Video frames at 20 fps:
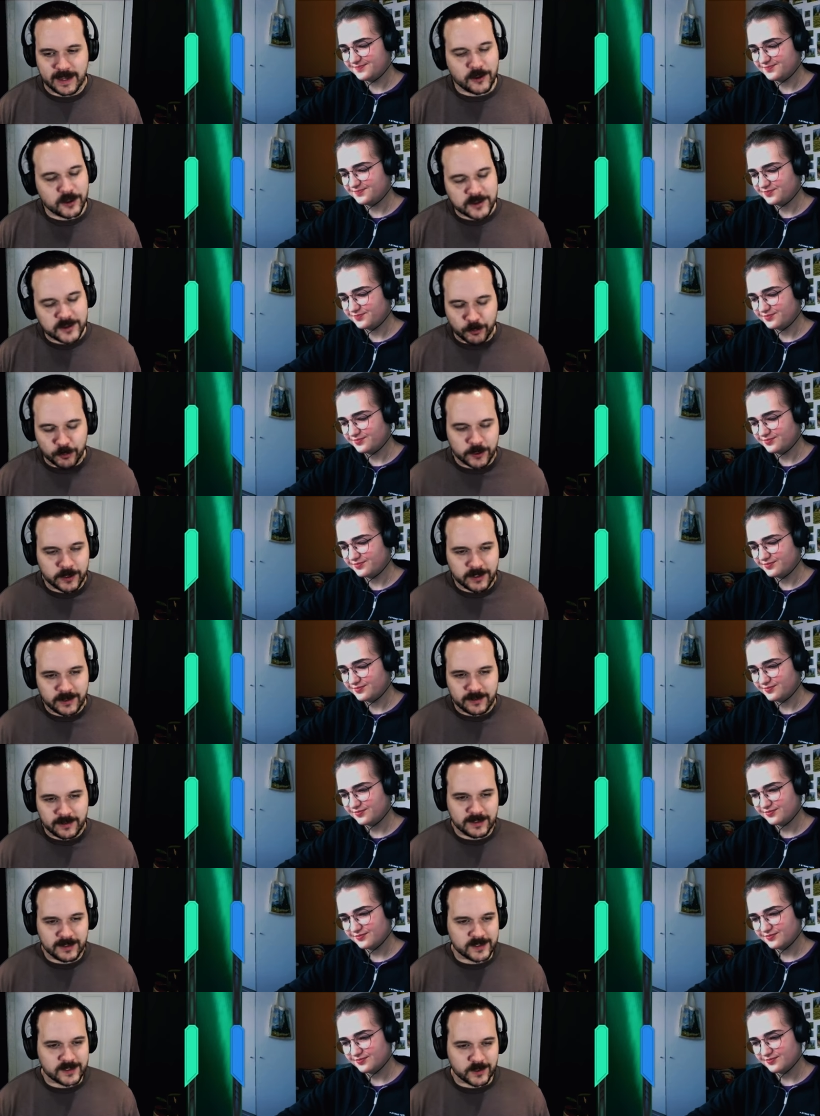Speaker 1: it looks
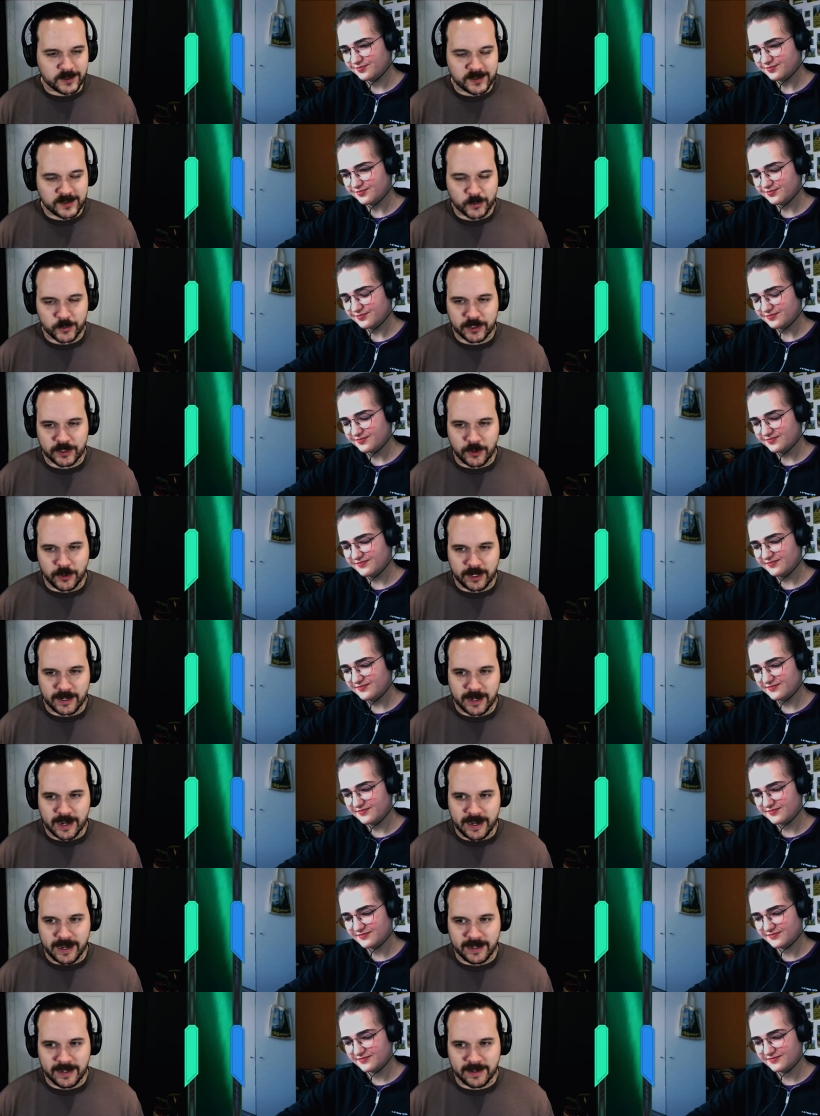brilliant. He's, he's a really
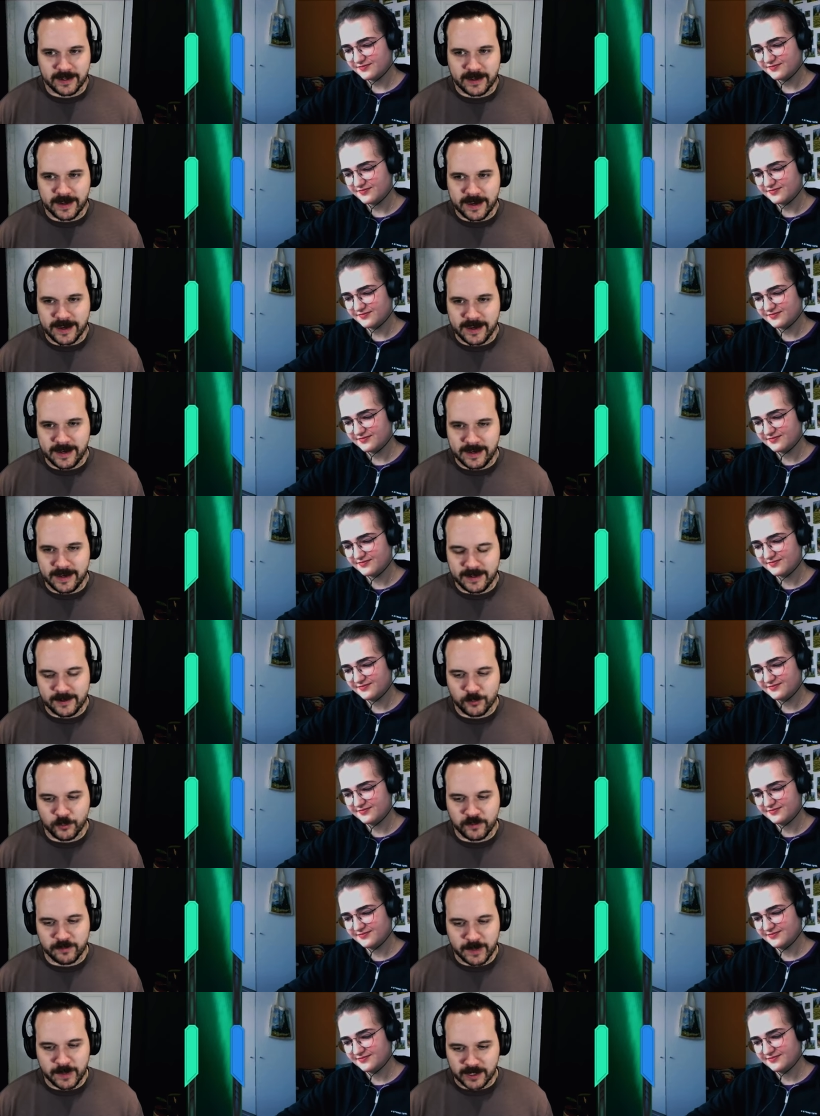great guy.
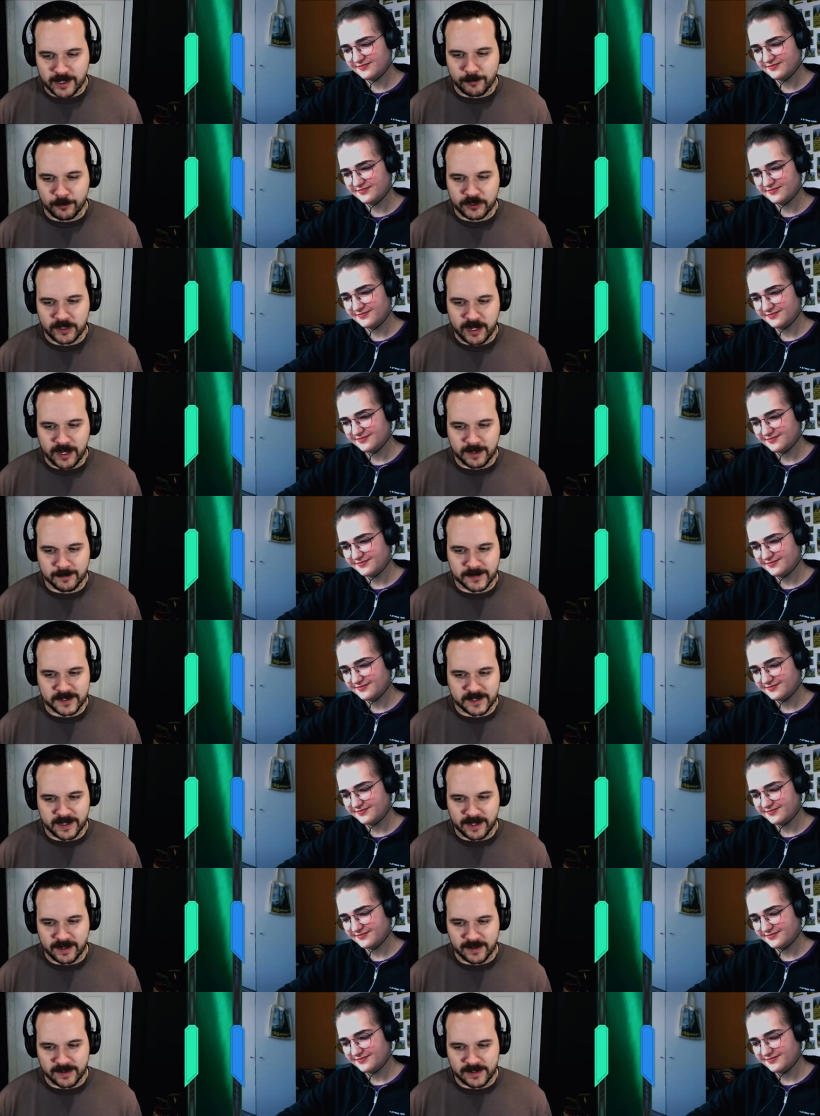Uh, we've met a couple
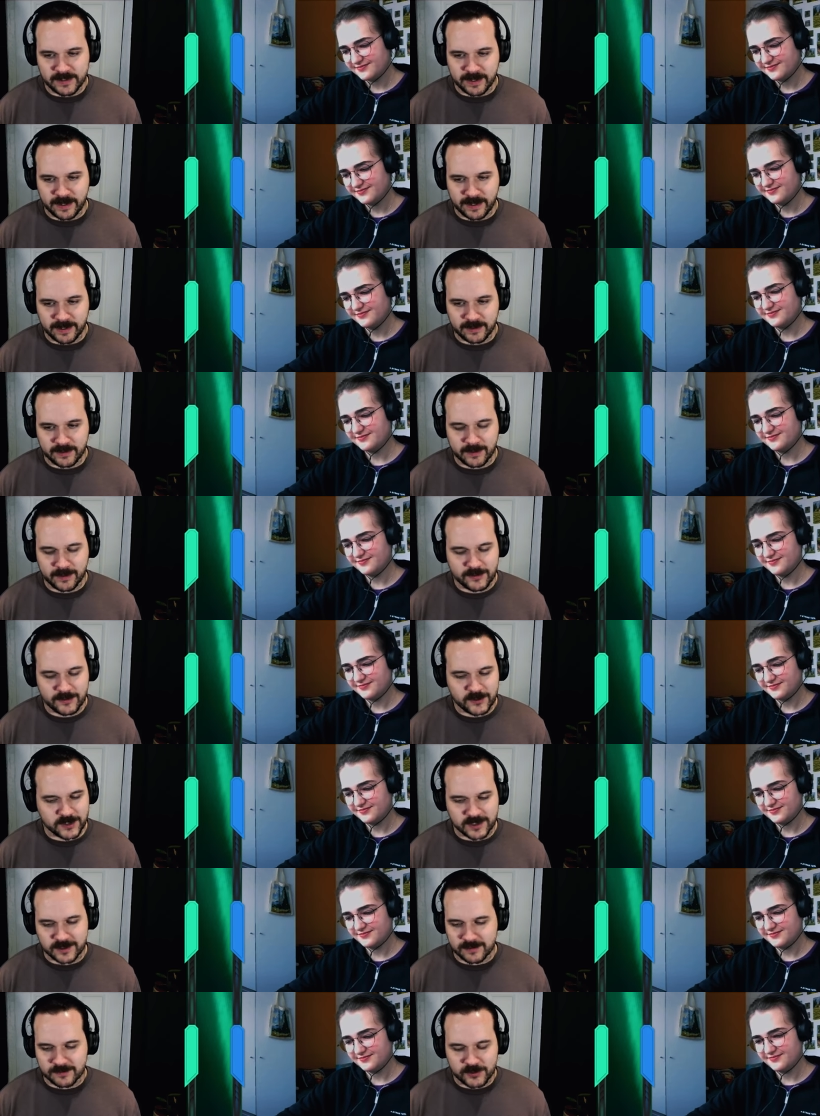times, and uh,
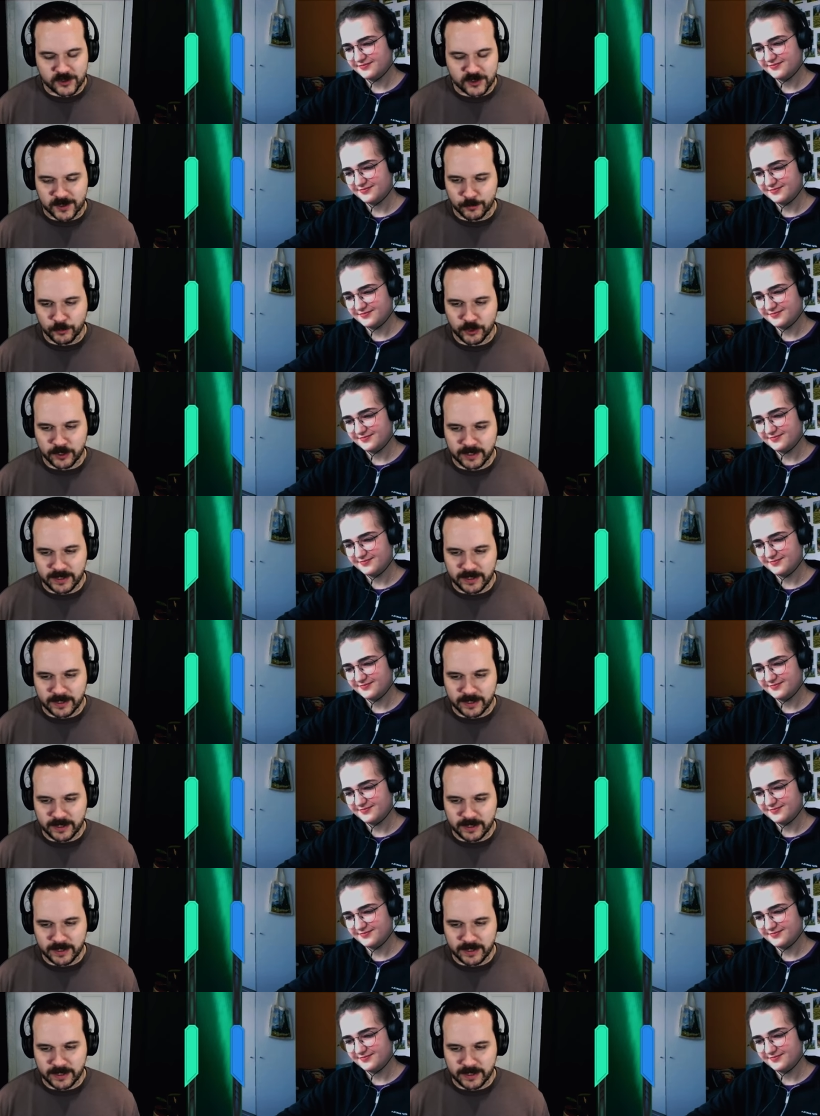just just a